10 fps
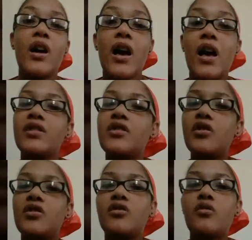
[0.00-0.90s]
I just it
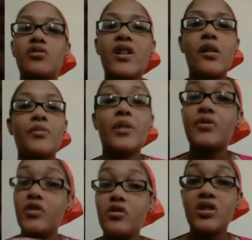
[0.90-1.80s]
just goes down, but I'm
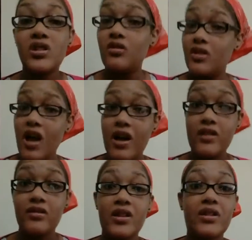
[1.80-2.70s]
still it's still a lot.
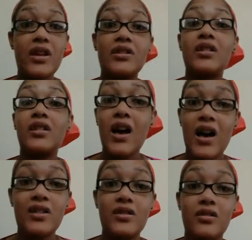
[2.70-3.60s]
Like that's a
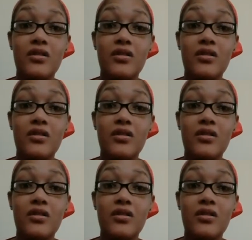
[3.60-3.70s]
lot.